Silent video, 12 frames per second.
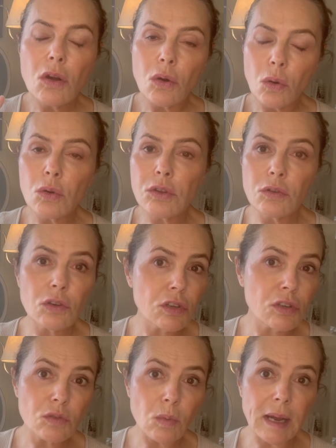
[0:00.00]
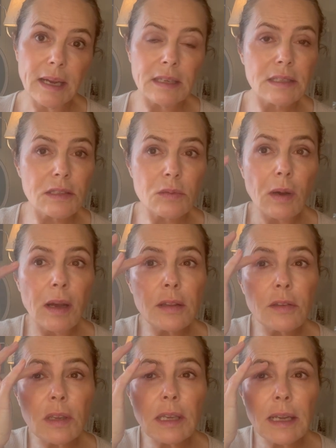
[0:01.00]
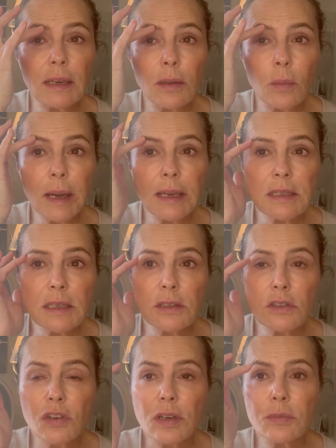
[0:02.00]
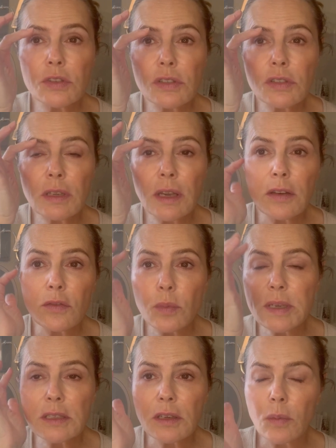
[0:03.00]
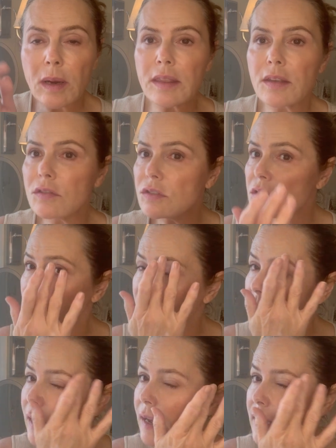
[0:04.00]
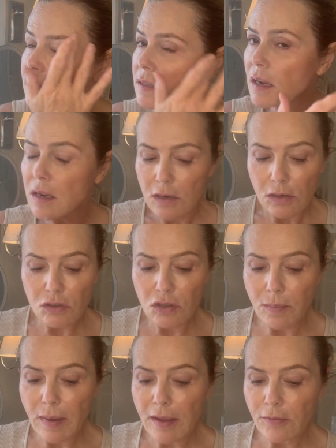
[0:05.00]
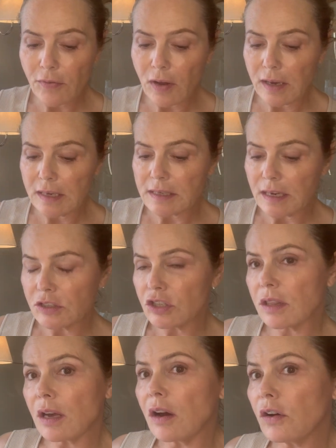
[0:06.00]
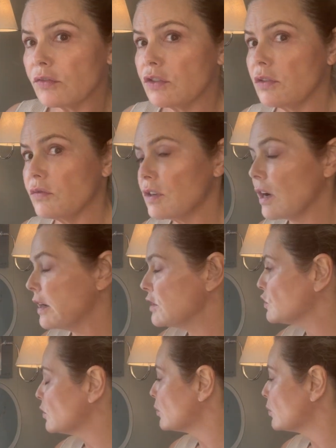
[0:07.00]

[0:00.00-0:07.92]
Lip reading: Or you can use wax as well. You can get little waxing strips just to kind of whisk away those dark hairs. Because you may find actually that after you've dyed your